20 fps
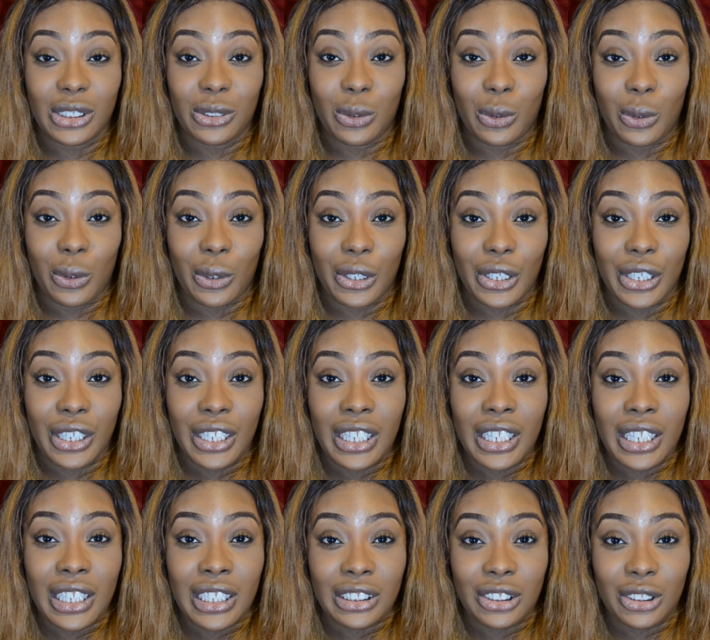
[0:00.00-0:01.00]
or
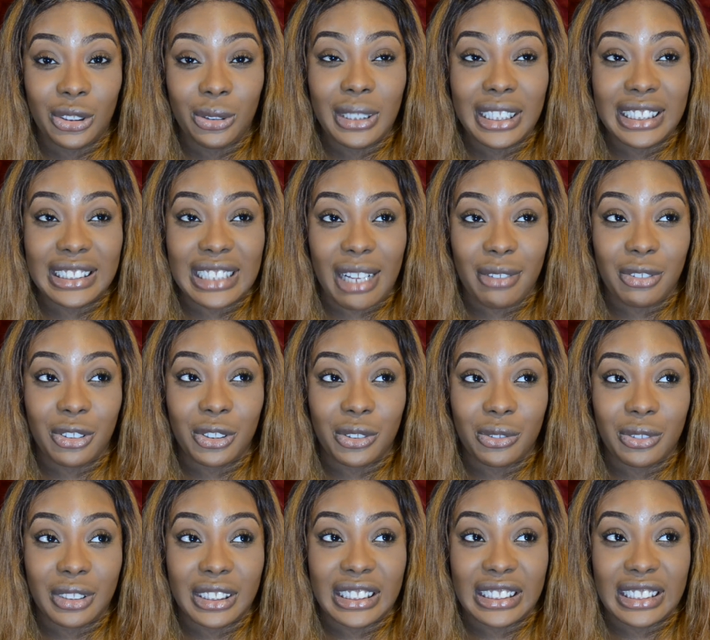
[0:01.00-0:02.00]
2 days after,
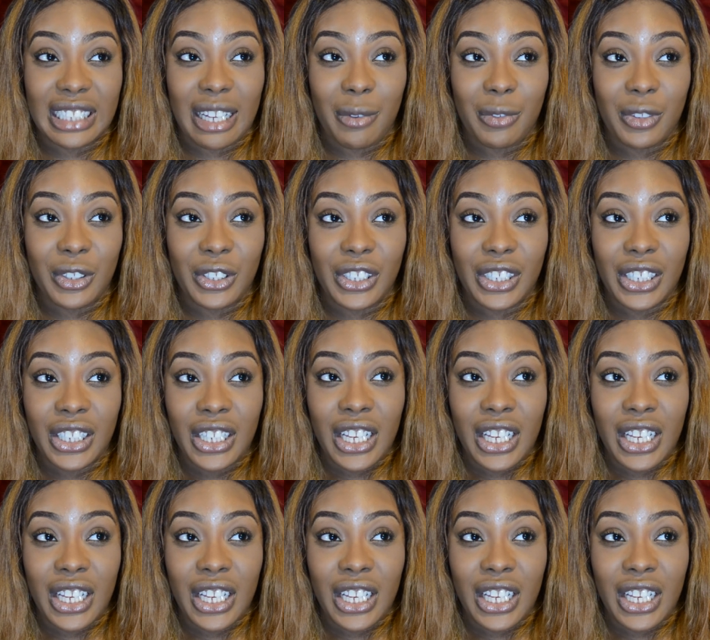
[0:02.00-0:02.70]
3 days after.